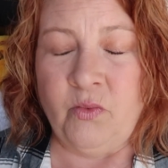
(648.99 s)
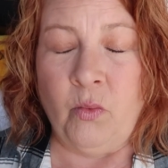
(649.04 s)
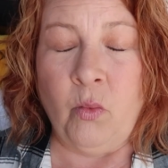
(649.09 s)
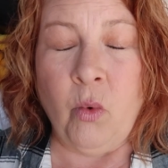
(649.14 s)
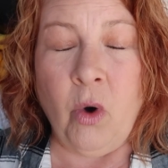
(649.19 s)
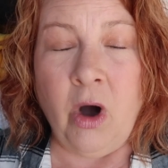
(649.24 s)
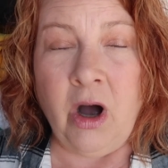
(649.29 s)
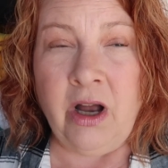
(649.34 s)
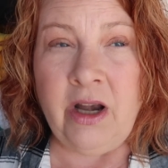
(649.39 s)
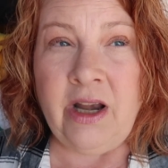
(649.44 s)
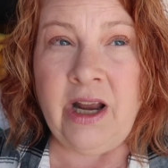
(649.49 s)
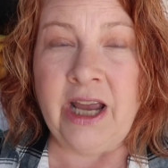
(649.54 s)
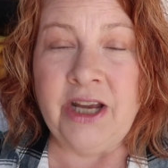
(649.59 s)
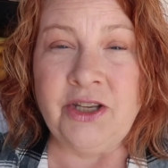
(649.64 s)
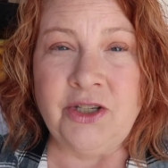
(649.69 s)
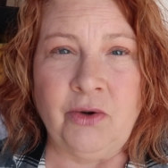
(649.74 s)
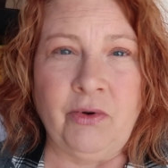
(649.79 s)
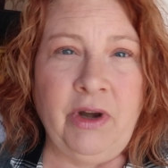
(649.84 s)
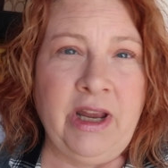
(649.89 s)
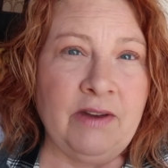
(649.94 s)
One, I
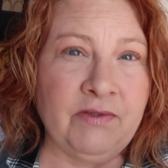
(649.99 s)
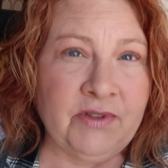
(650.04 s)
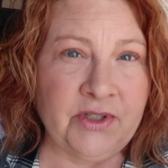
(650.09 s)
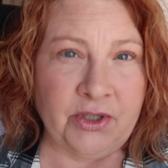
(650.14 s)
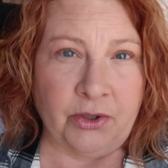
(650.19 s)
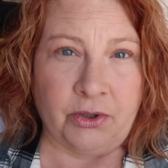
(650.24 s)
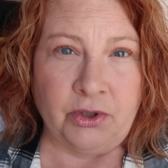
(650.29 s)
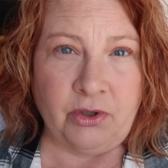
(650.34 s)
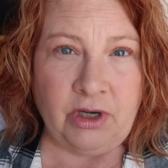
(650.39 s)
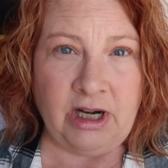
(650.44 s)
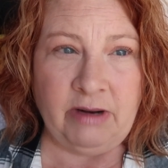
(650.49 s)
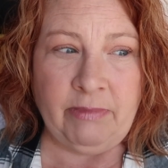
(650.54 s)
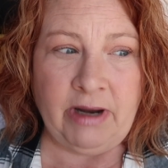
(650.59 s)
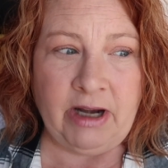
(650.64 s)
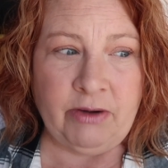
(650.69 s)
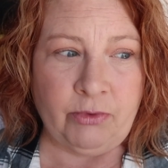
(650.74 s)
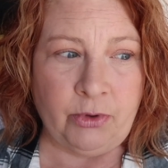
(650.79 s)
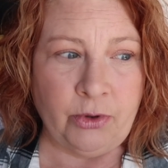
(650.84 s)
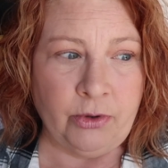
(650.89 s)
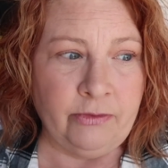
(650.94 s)
don't have solar on
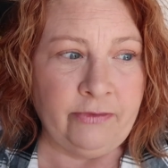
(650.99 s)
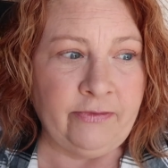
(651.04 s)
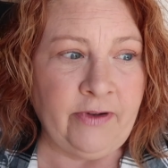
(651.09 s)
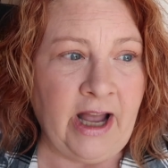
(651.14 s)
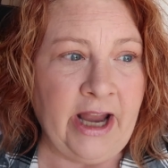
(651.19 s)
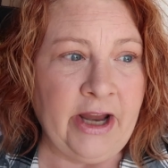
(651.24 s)
my roof.